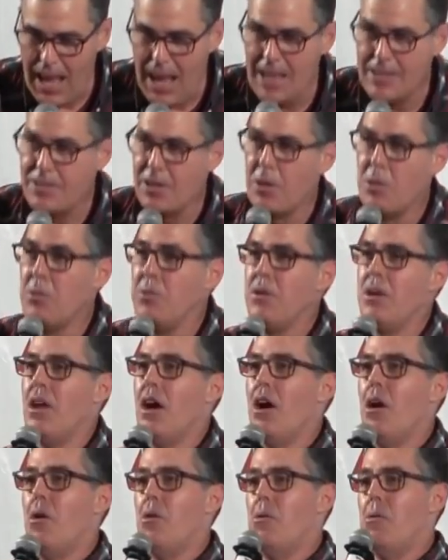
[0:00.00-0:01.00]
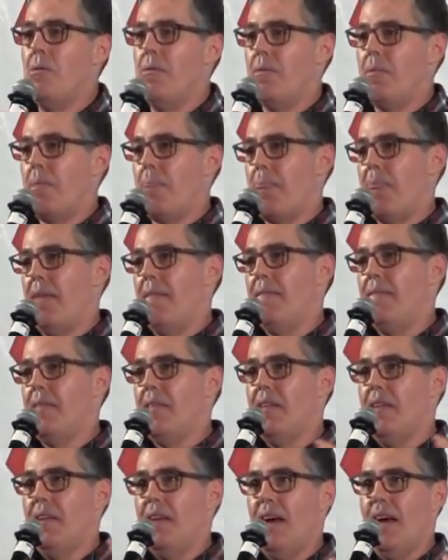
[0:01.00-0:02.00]
I don't know.
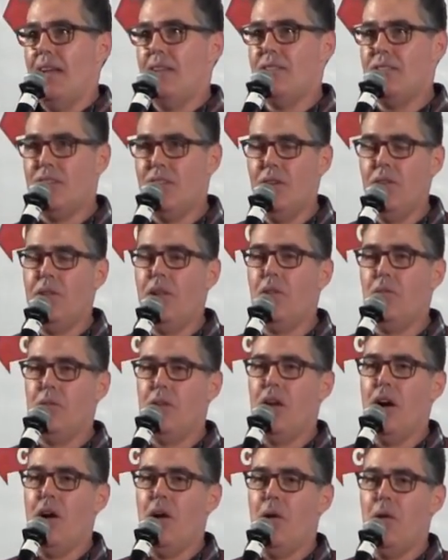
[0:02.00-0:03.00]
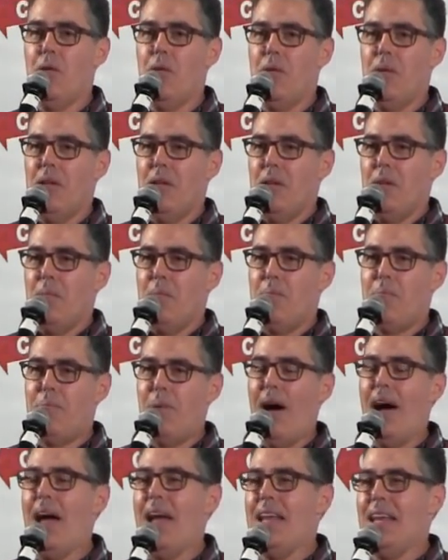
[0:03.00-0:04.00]
I still don't know,
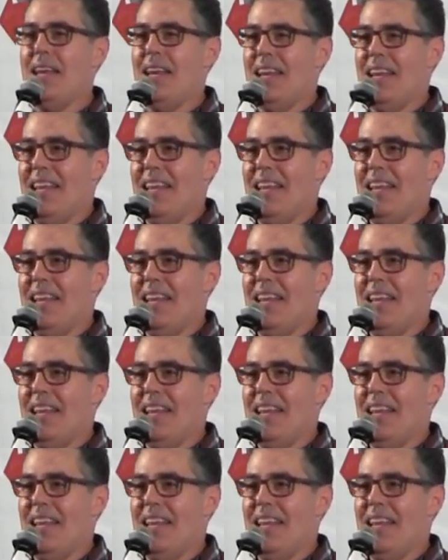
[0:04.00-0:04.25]
but